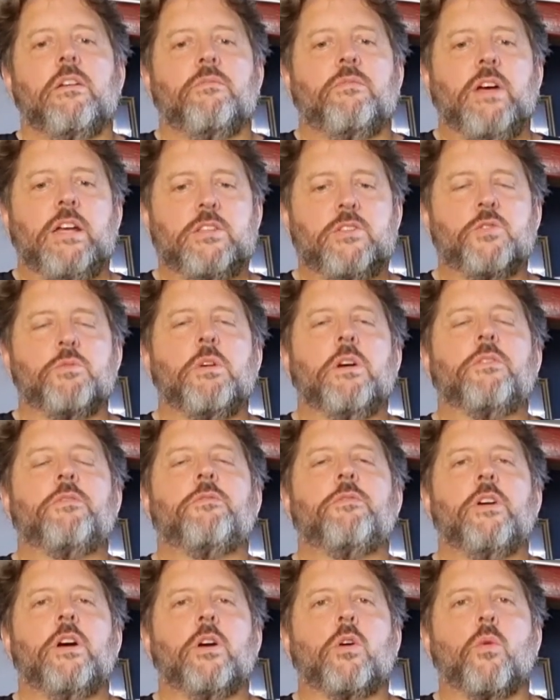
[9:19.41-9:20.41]
that's with
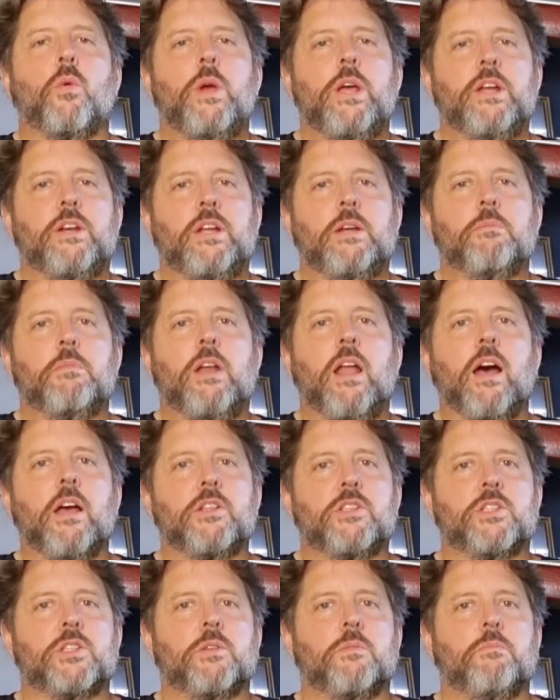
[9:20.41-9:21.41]
aquarium
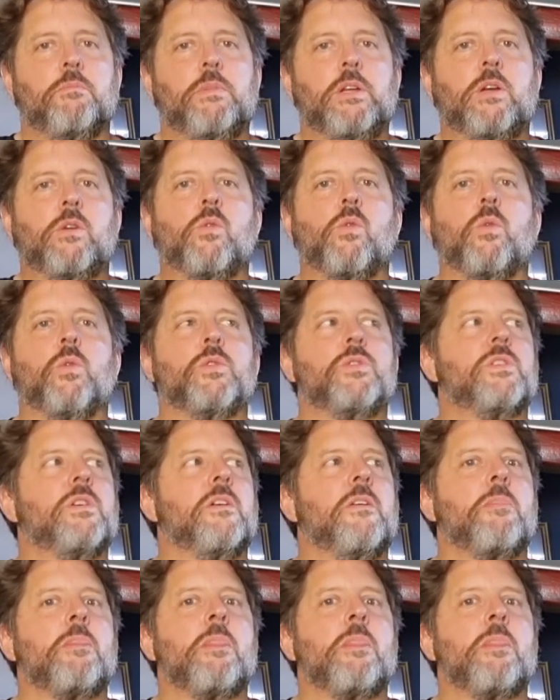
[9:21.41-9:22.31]
lights, because